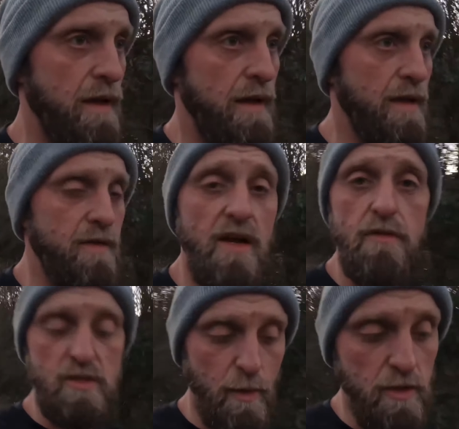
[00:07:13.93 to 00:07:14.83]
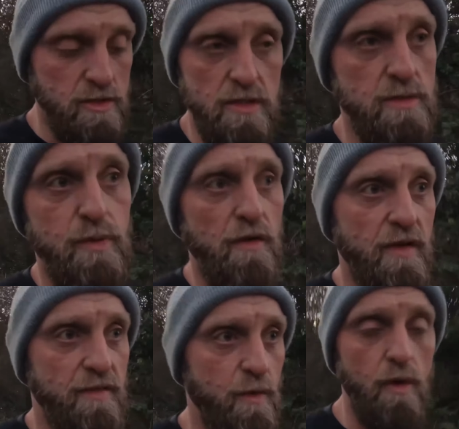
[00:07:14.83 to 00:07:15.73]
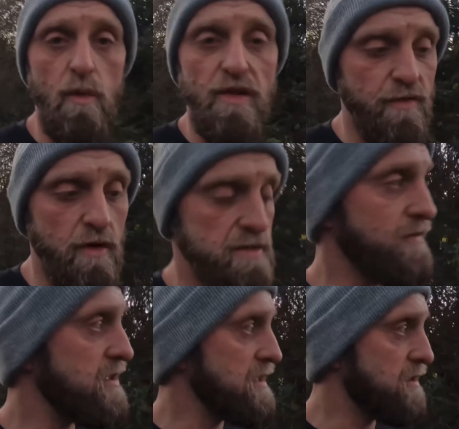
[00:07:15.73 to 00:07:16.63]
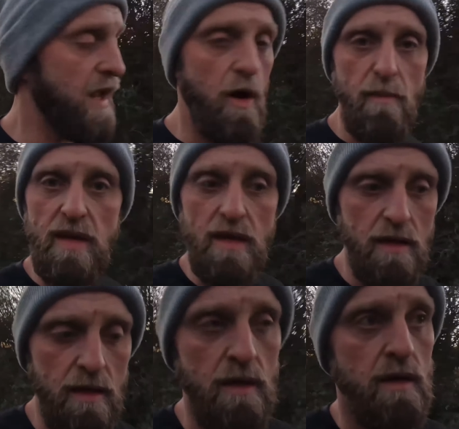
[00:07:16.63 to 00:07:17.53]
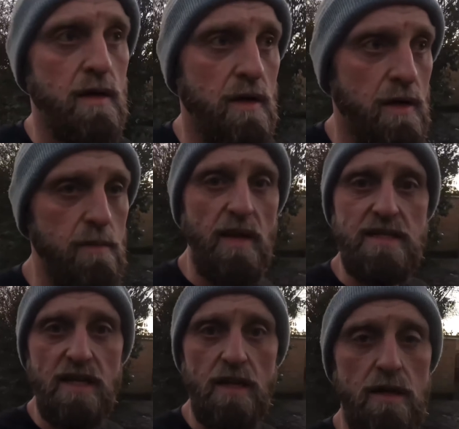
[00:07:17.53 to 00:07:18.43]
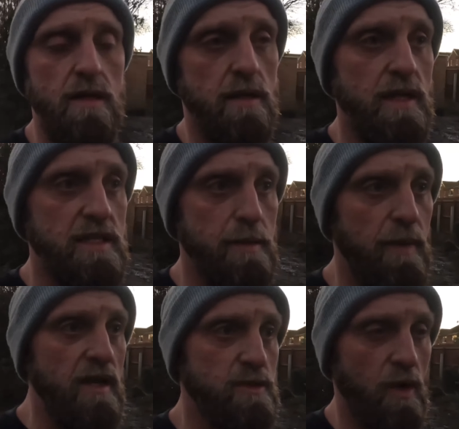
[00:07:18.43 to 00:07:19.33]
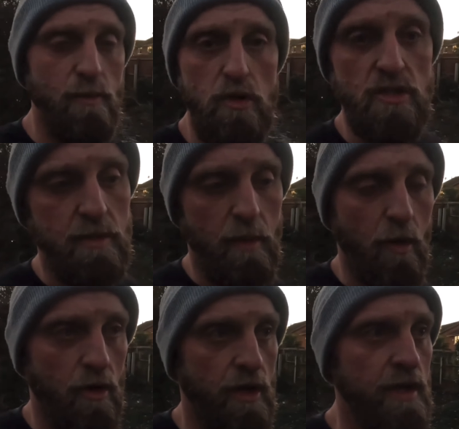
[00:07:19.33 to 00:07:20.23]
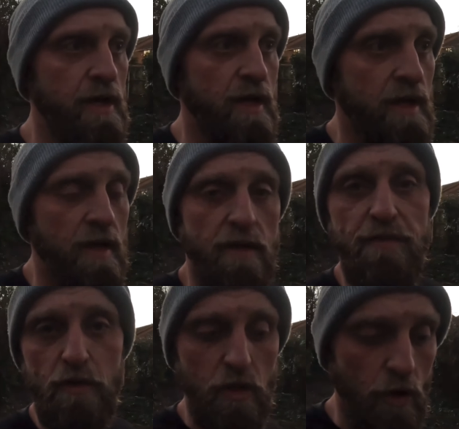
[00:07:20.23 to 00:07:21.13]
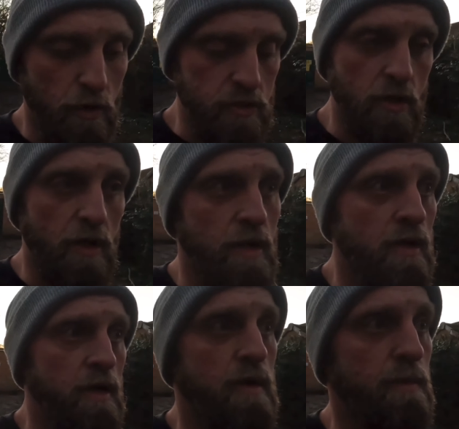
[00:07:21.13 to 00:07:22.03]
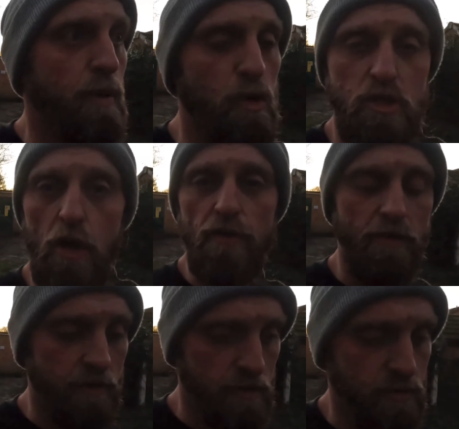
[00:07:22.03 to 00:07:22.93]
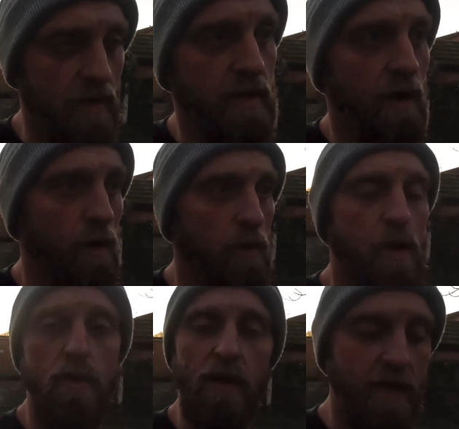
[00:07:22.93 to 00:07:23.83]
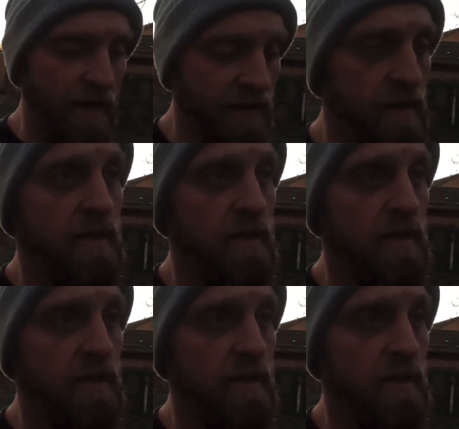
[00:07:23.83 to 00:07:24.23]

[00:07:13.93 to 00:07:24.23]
The lack of response is perfect for what I want it for. Obviously it's going to help me maintain an easy pace when I'm using them. I'm not going to feel the urge to push on and try and go quicker,